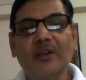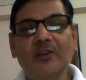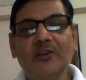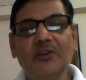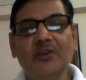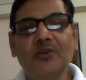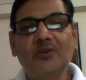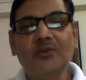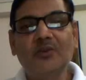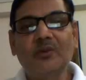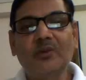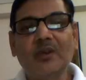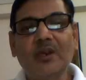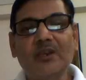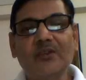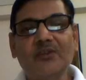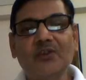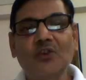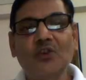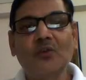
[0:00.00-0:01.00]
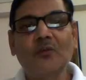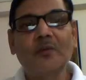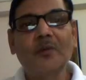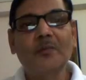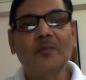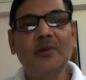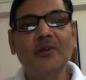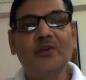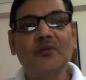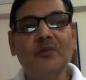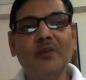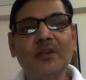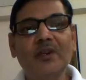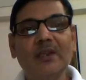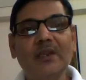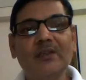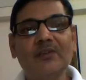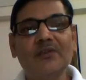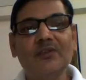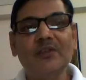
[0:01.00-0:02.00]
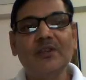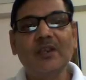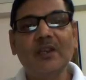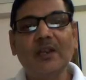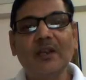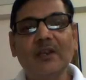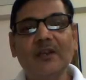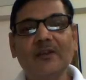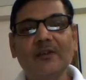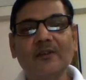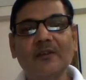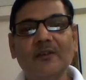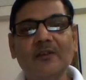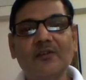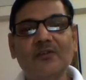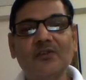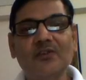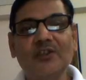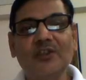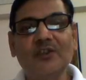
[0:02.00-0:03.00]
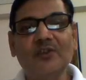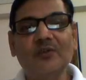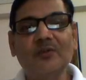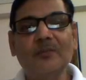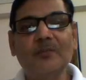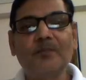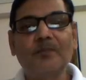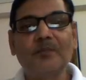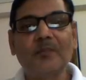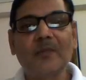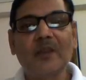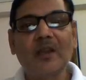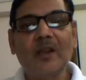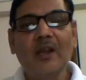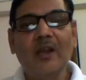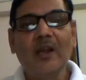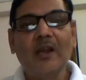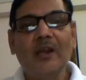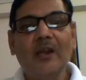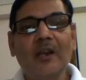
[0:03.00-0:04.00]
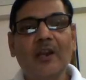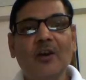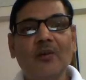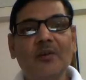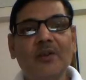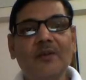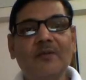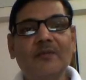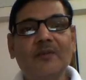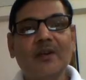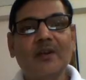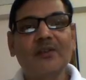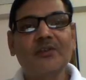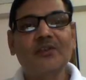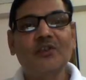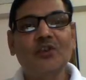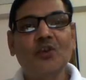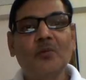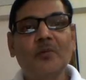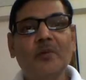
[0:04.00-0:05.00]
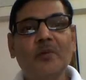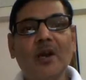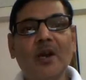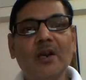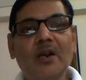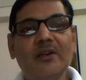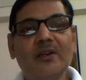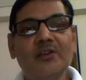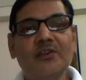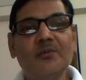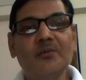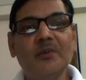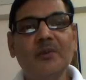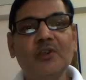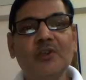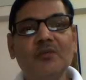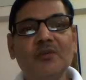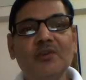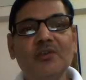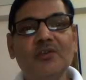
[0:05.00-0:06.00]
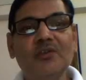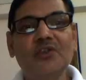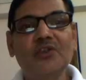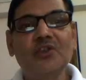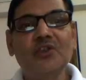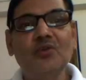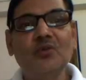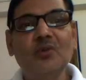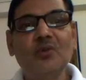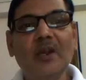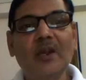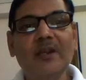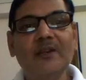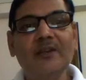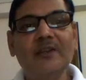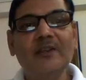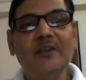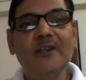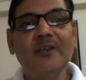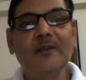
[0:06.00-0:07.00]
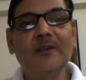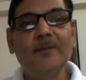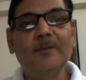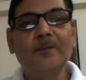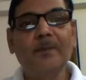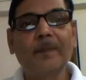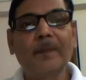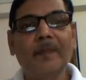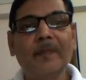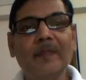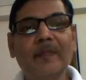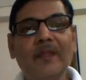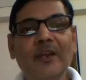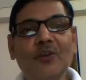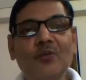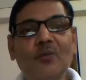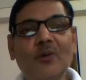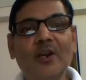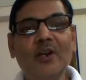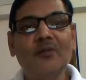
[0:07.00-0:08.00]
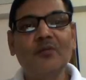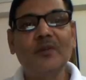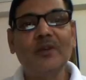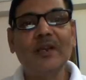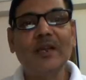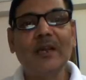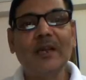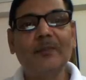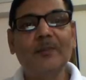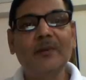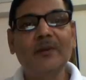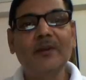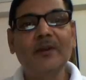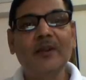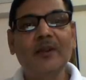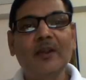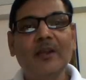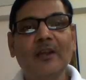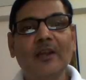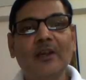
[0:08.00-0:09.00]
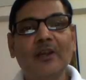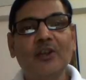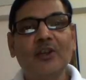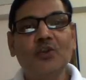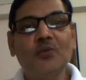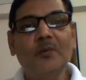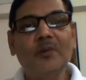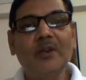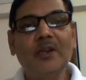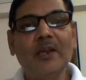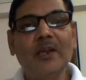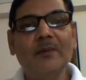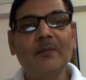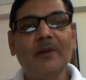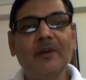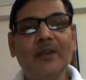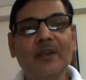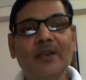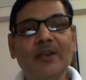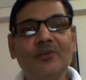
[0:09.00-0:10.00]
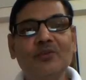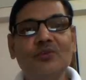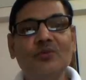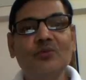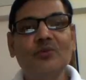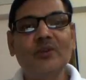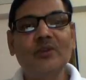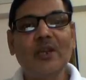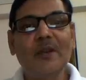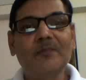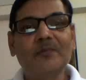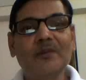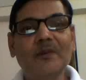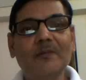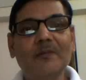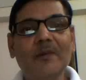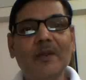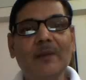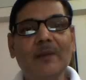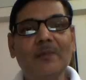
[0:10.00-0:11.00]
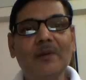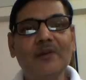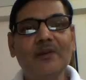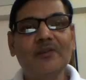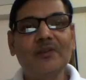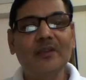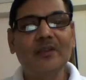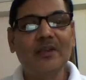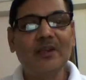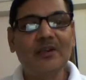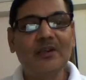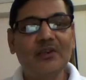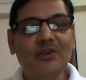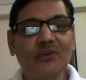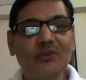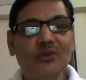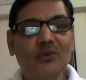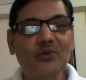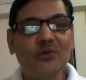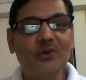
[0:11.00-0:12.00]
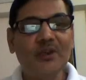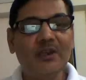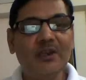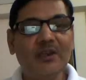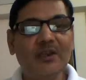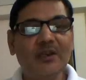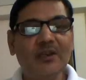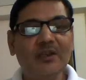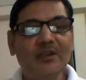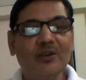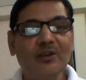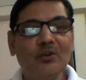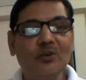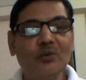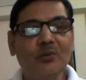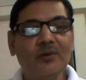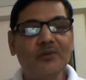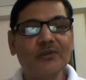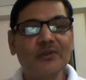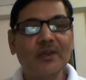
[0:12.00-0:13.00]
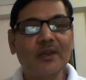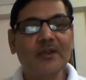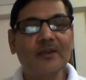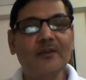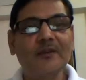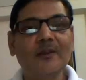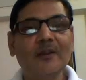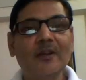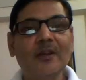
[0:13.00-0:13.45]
due to crossing over between SC and CU. Now if crossing over occurs between CU and E, then what will happen? You will have again 2 types of gametes, and that is shown here in the lower side.